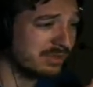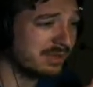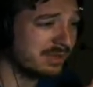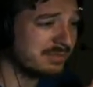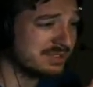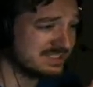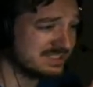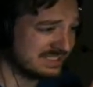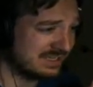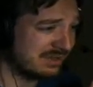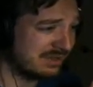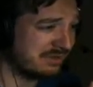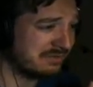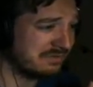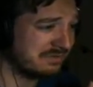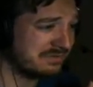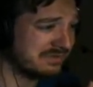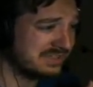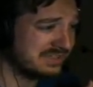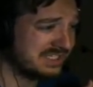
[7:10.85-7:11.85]
myself
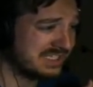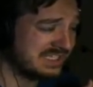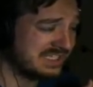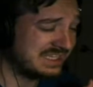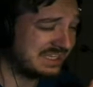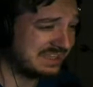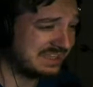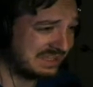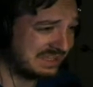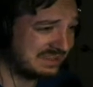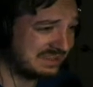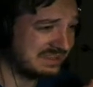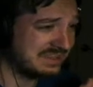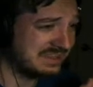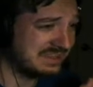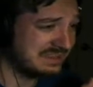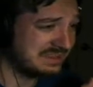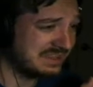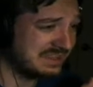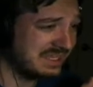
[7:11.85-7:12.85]

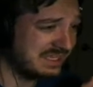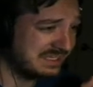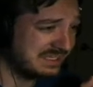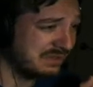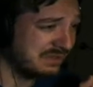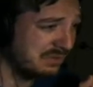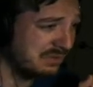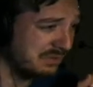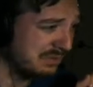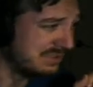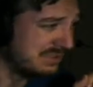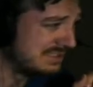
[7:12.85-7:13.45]
thank you.